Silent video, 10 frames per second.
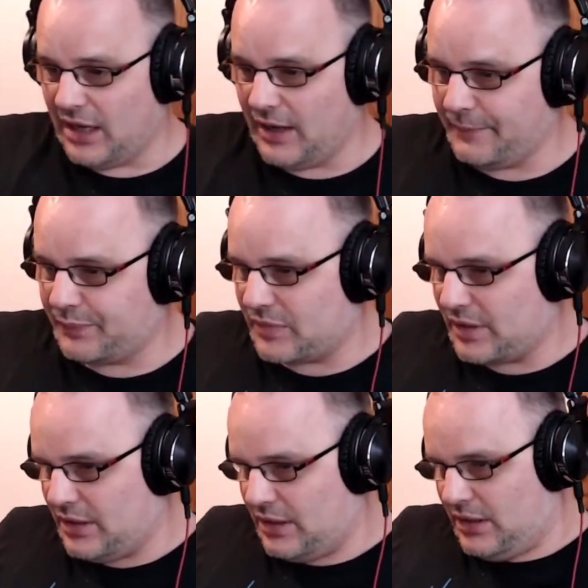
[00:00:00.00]

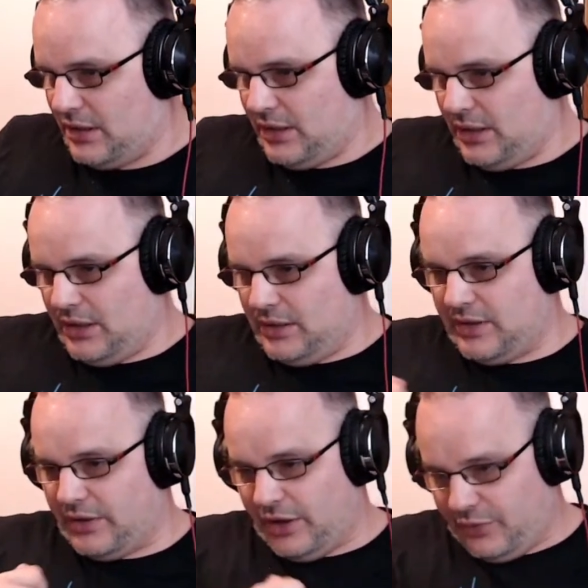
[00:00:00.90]

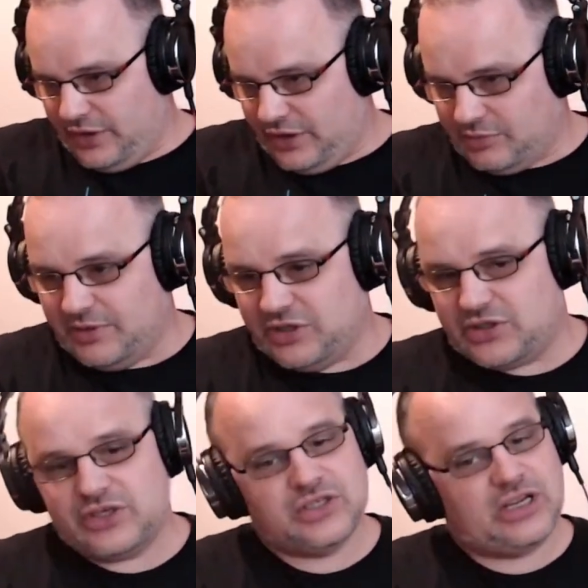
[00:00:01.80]
There are 3D
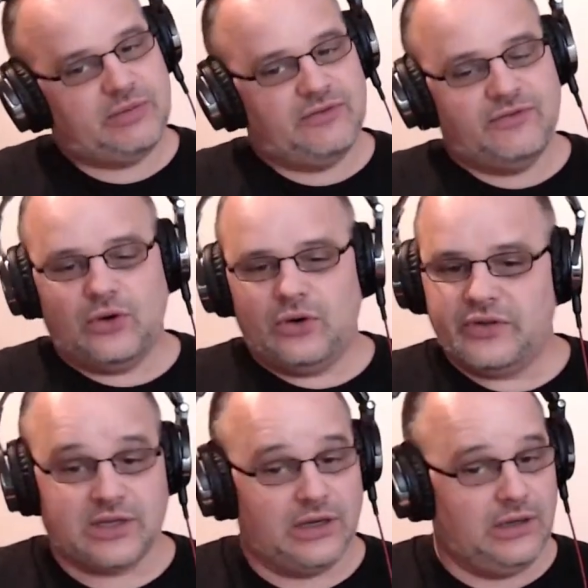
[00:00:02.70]
optimizations coming in
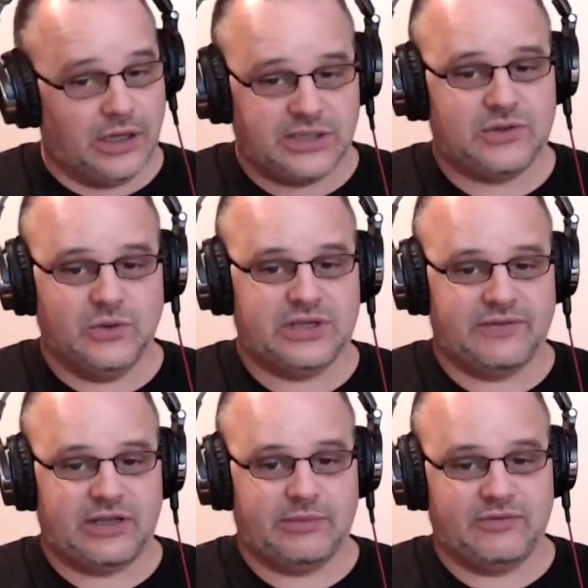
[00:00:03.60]
4. There's a lot of cool
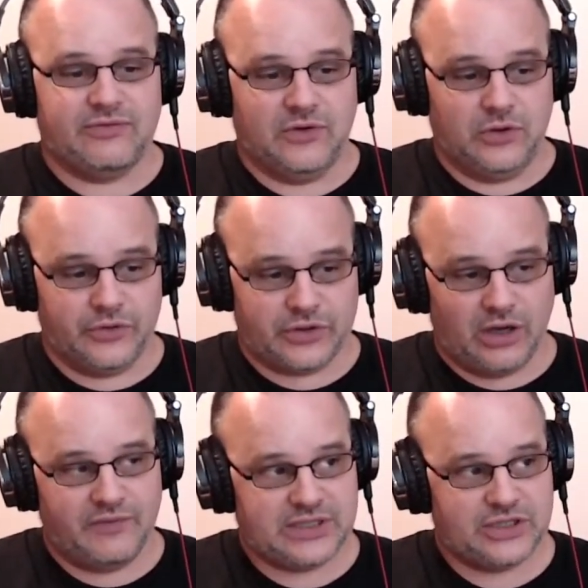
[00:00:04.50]
stuff coming in 4. The
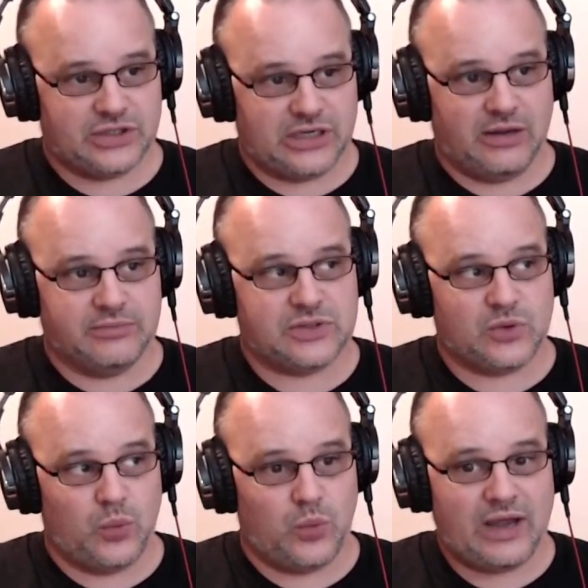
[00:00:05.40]
conversation
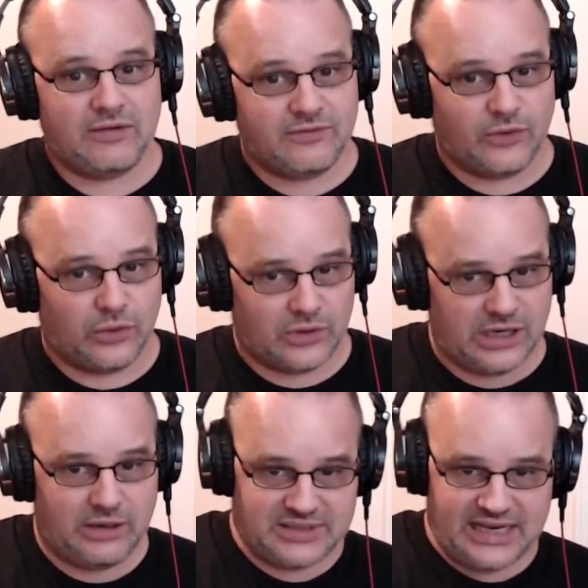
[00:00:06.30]
comes when 4
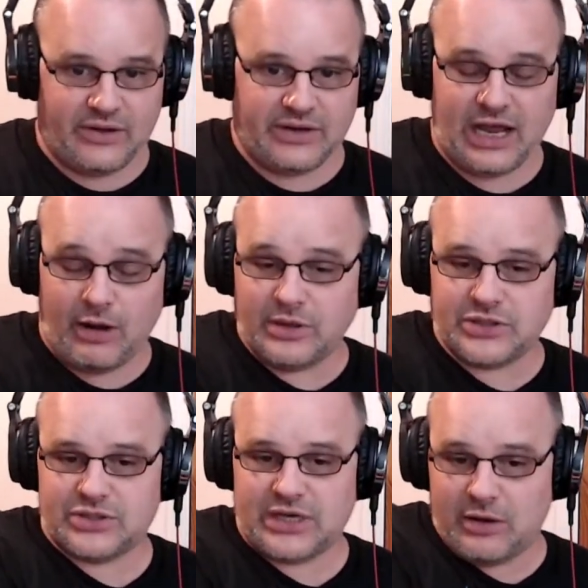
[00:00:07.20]
comes out. How
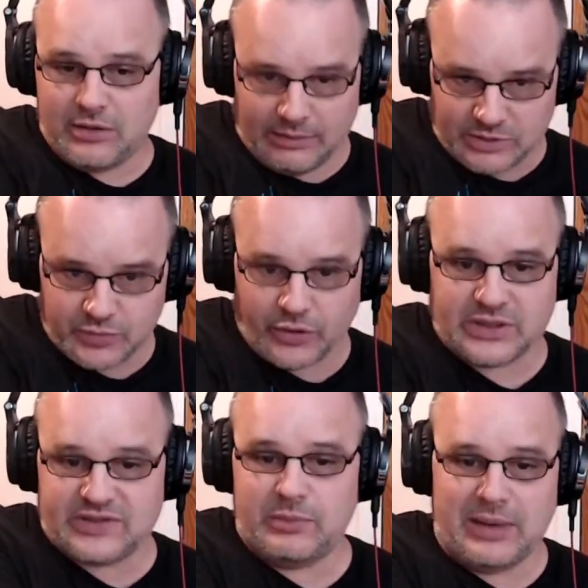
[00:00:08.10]
much
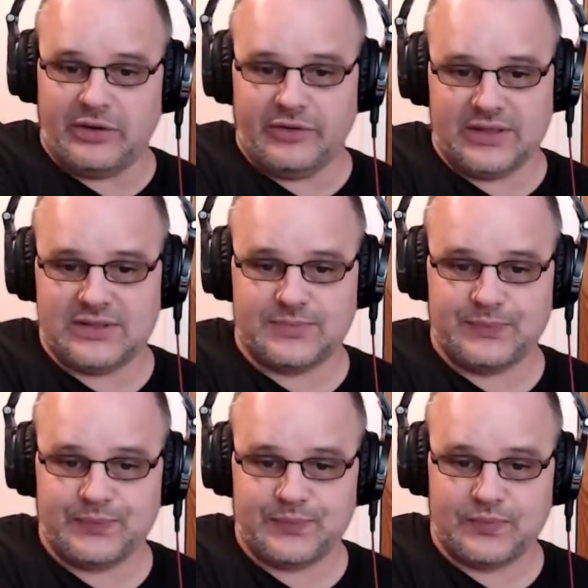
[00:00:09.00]
progress have we made on this?
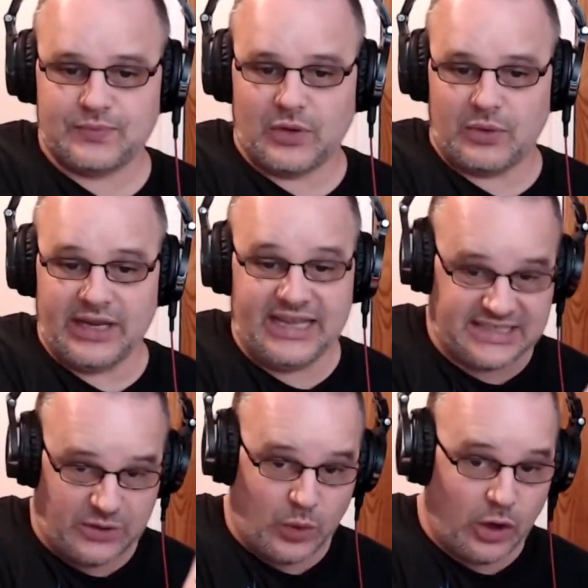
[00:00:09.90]
Right?
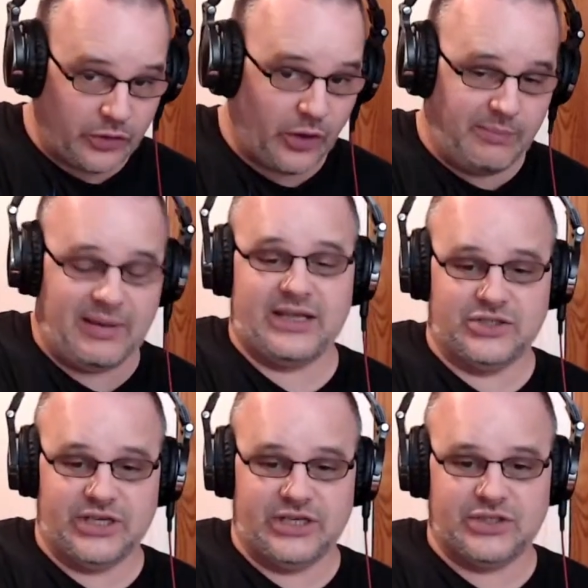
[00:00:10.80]
Is it worth going back
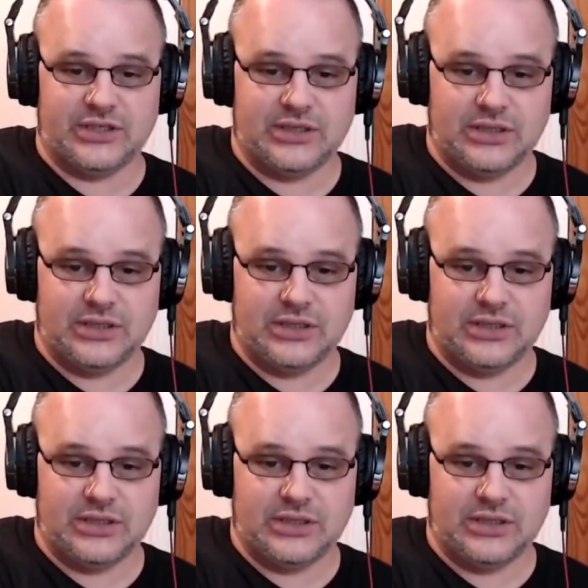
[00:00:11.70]
and changing?